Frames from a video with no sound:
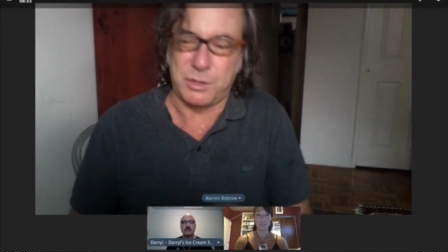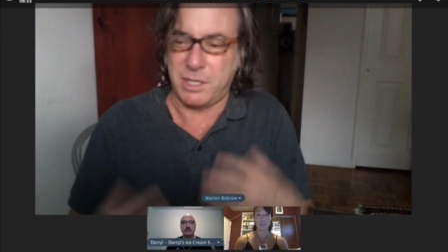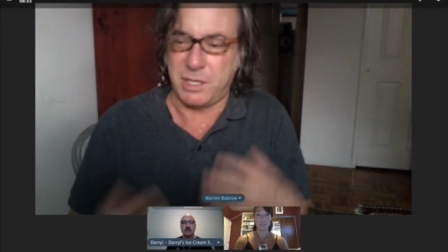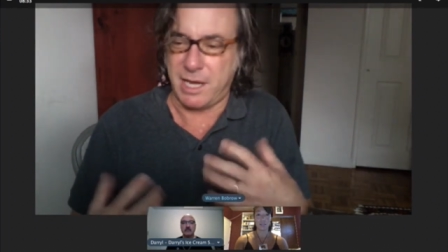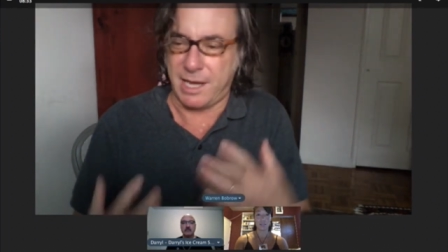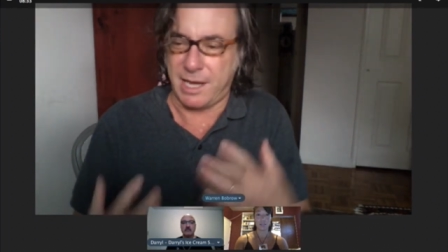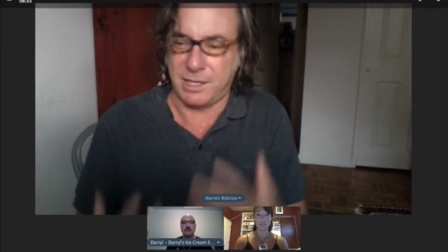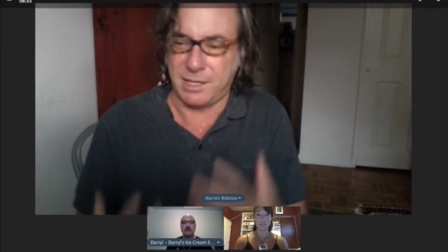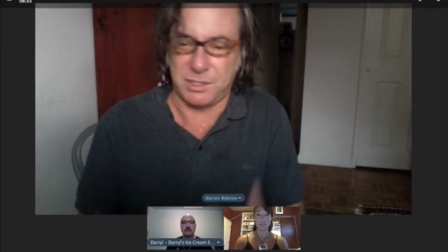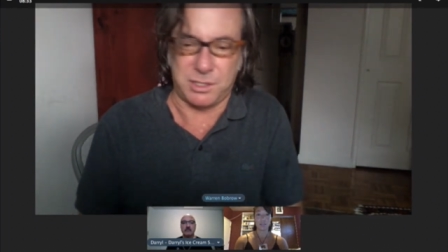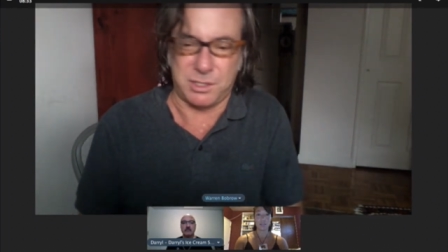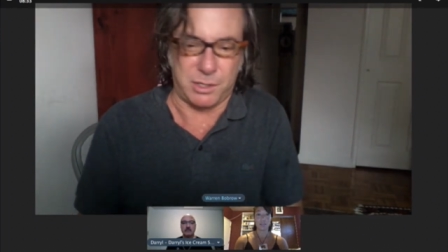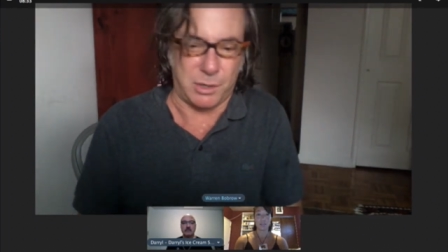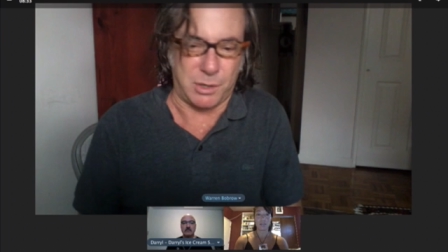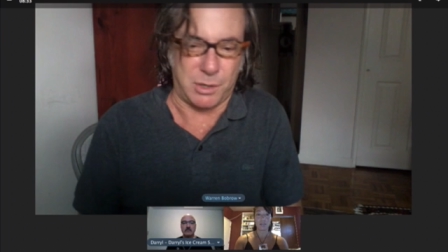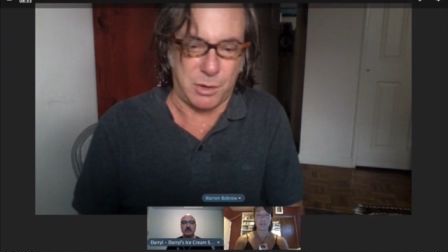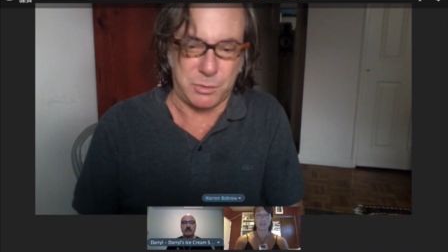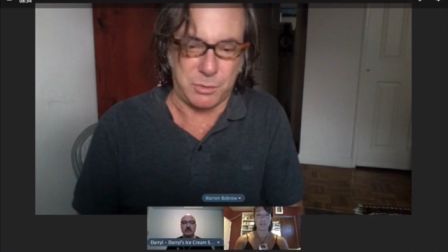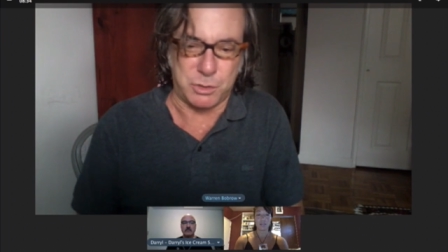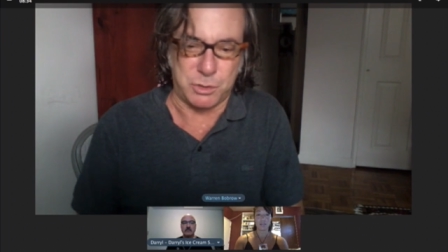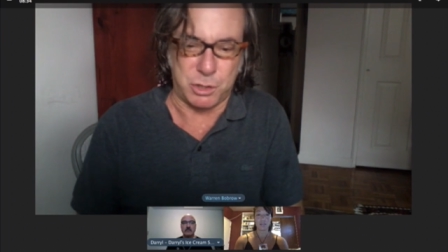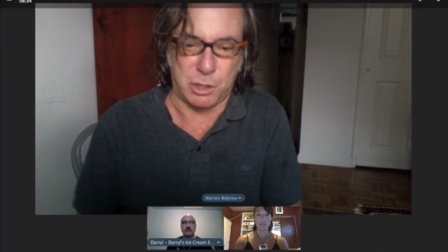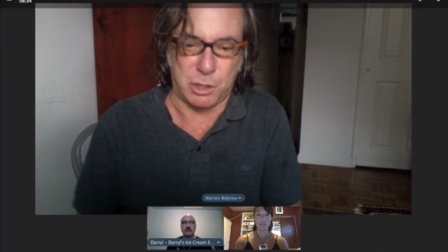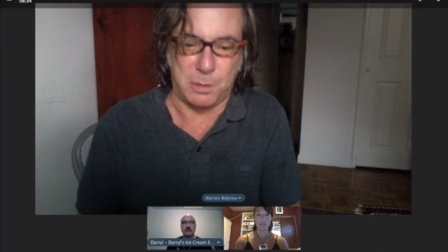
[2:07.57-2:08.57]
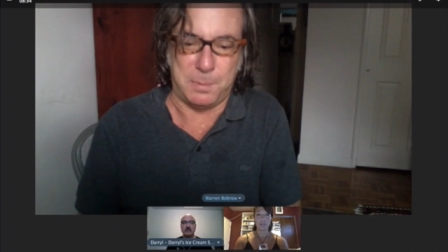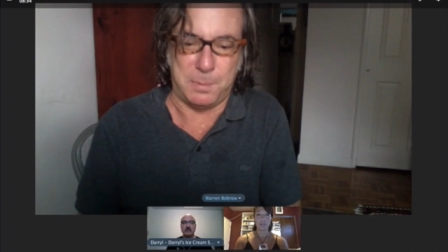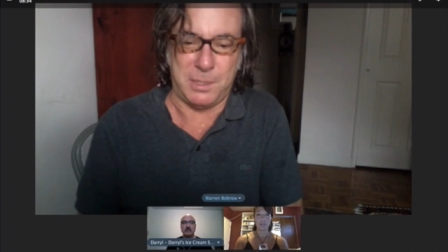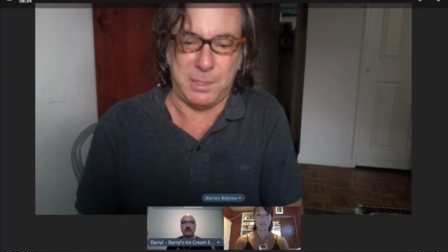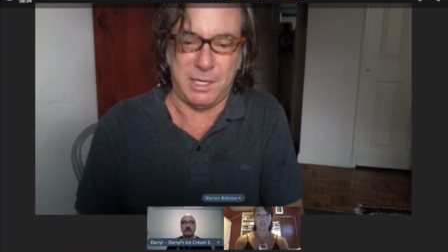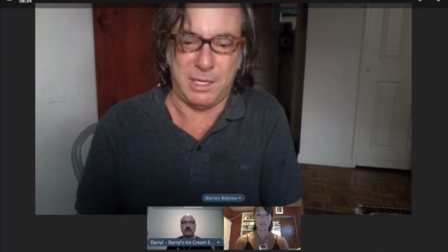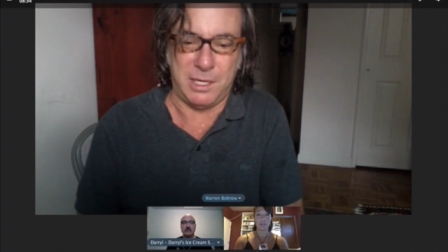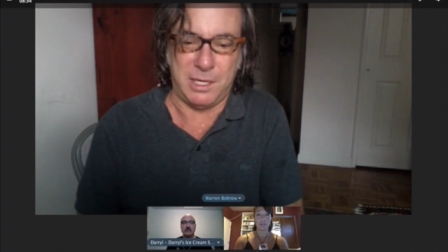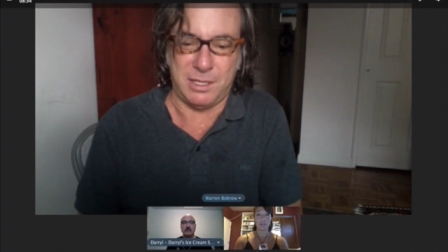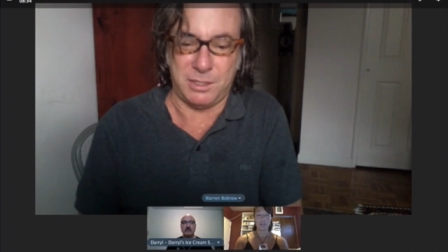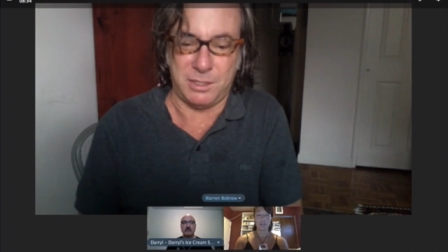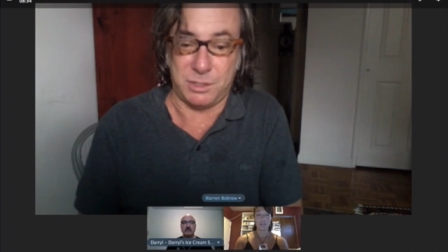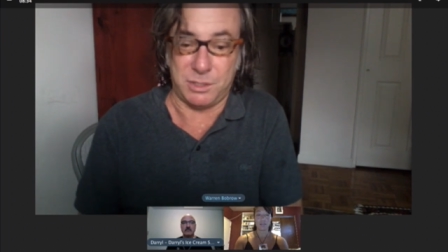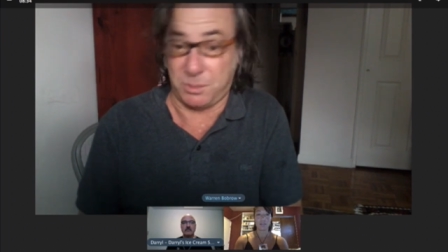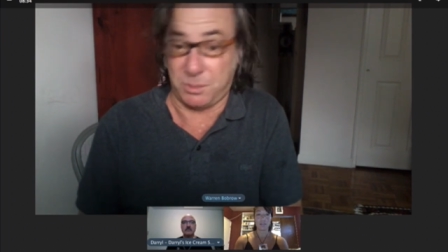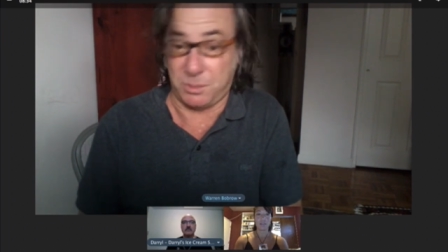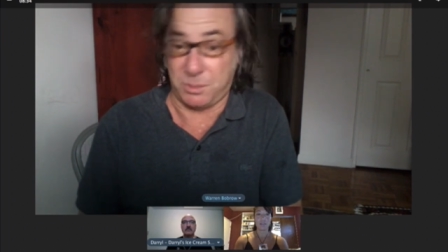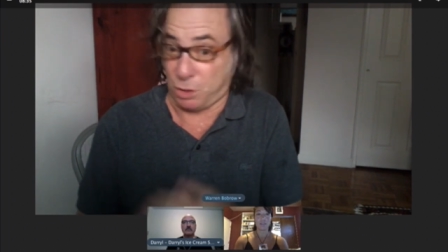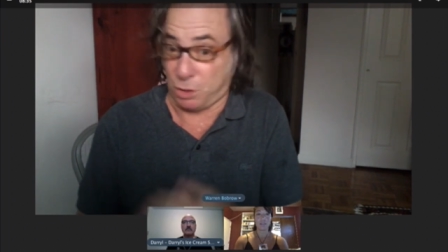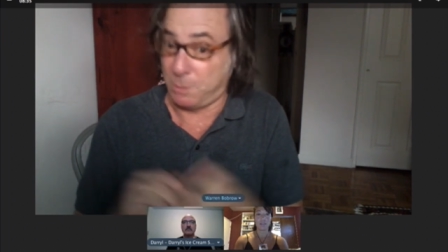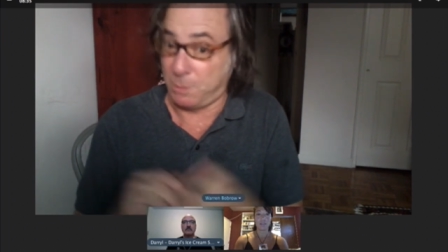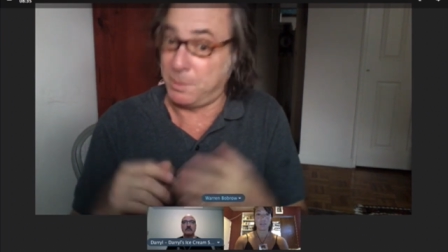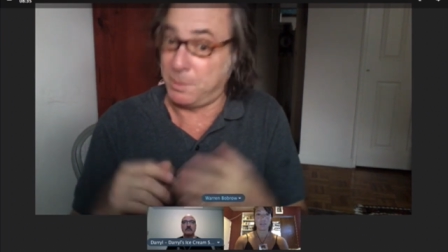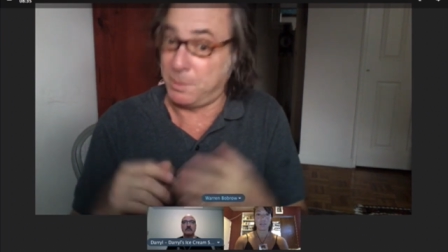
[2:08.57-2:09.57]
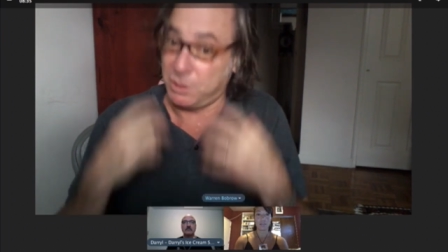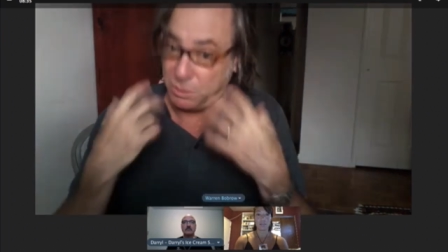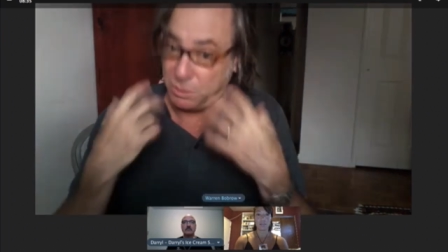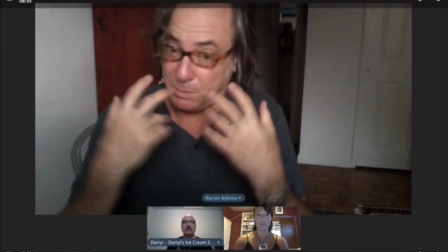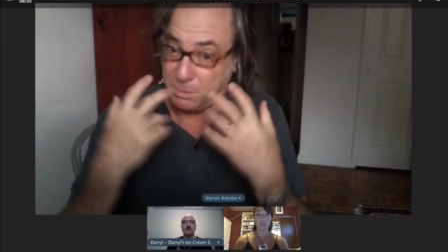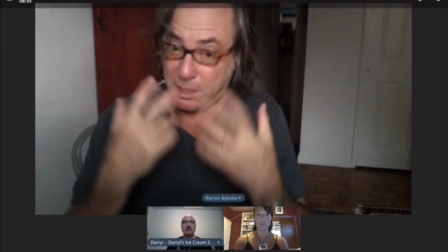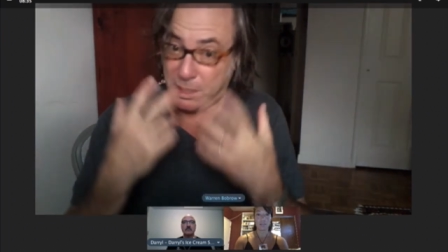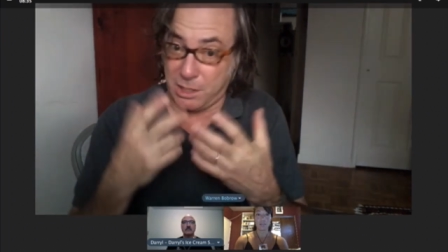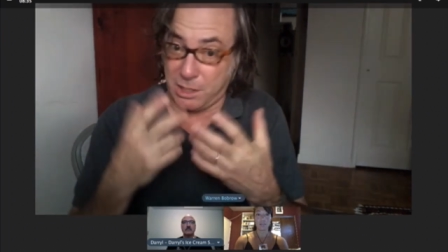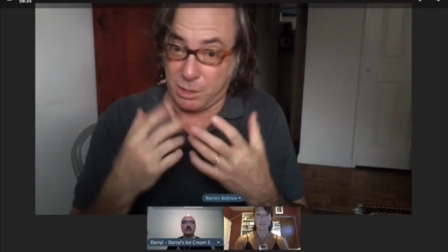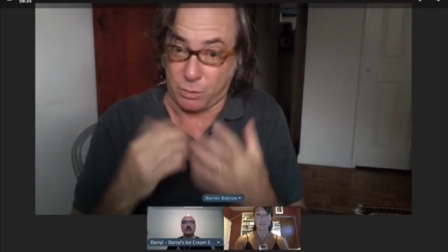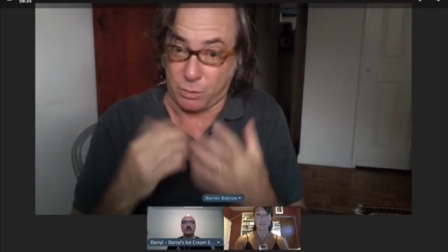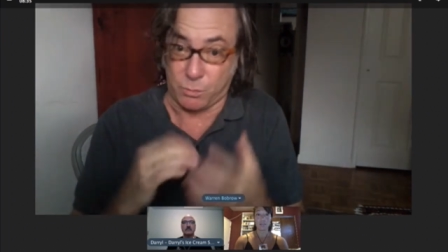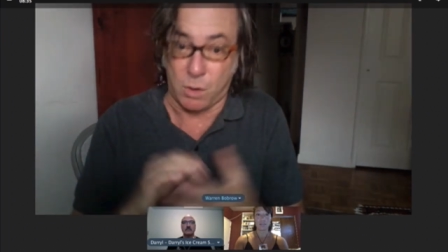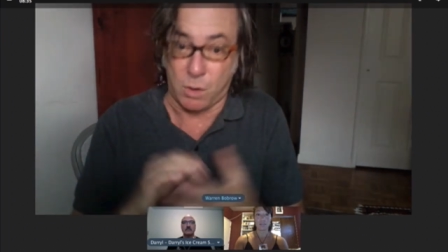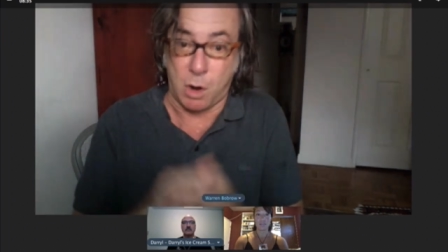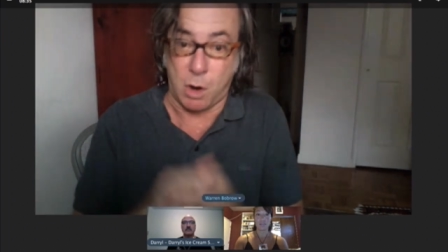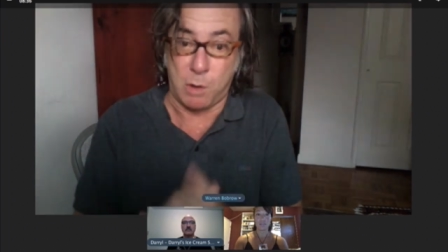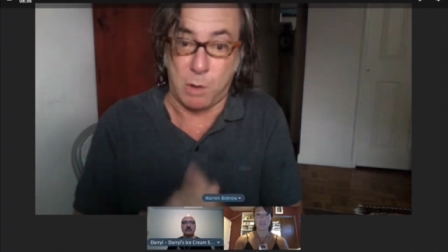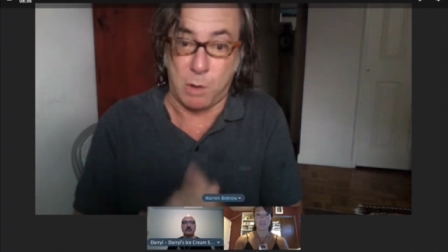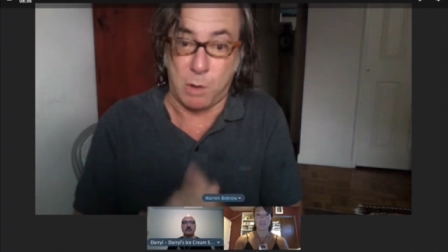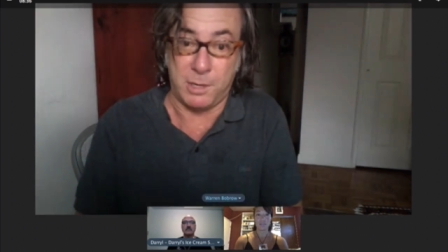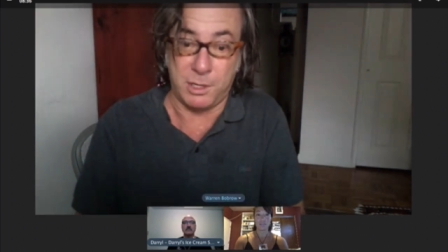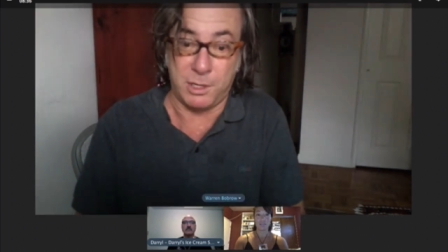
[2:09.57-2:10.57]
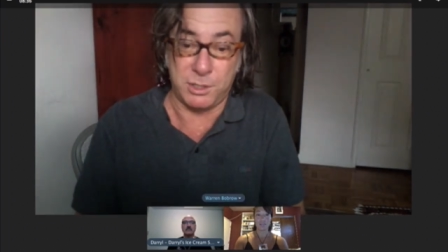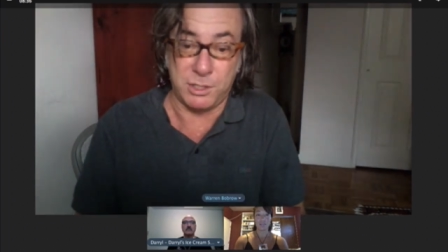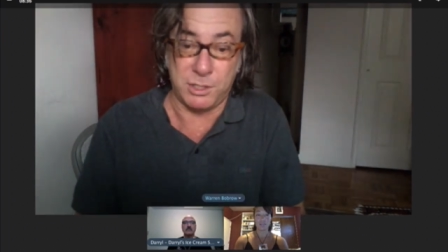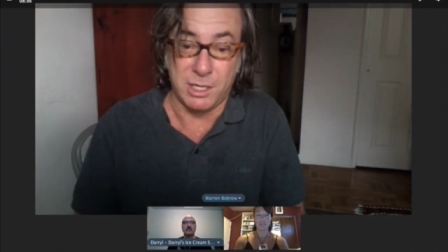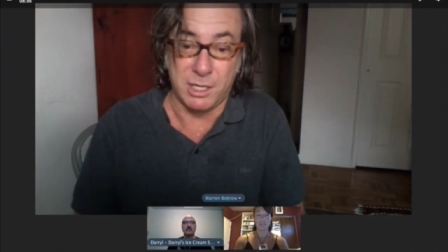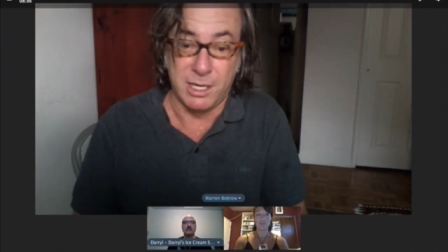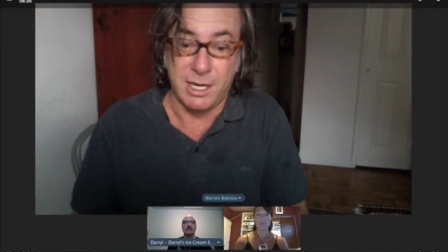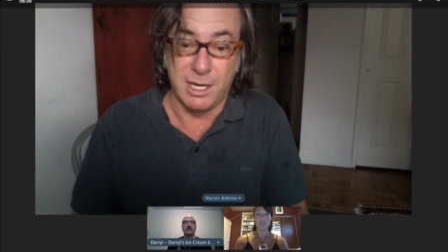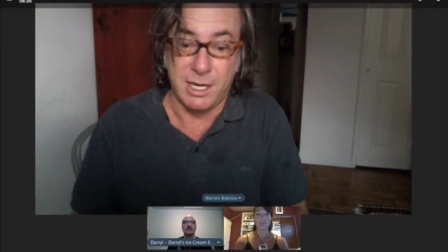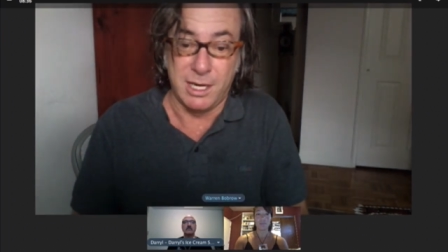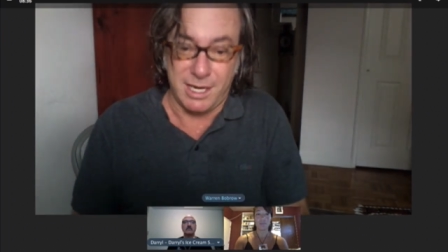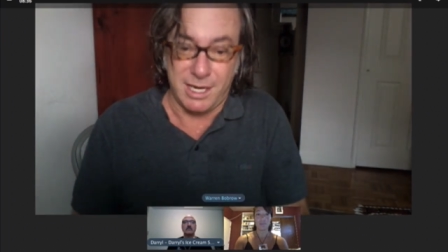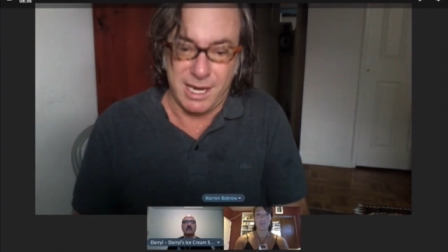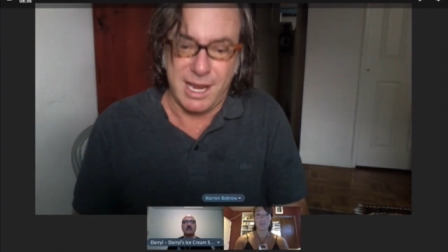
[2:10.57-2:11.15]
It has their own terpenes meaning aromas.